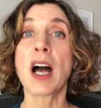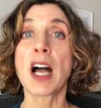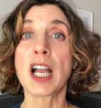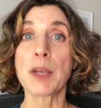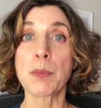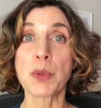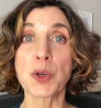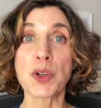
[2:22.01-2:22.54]

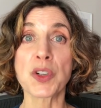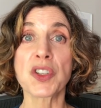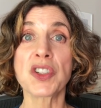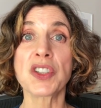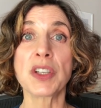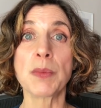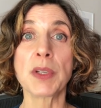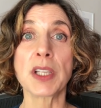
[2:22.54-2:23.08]

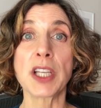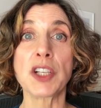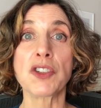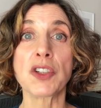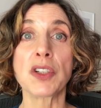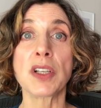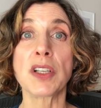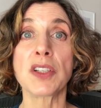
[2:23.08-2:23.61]

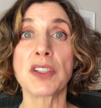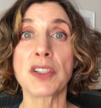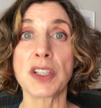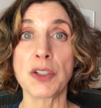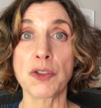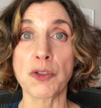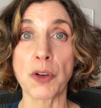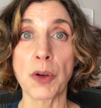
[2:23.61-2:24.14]
hyperstimulation
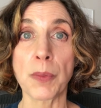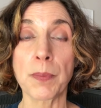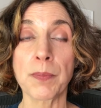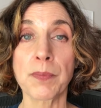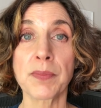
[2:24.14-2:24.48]
syndrome.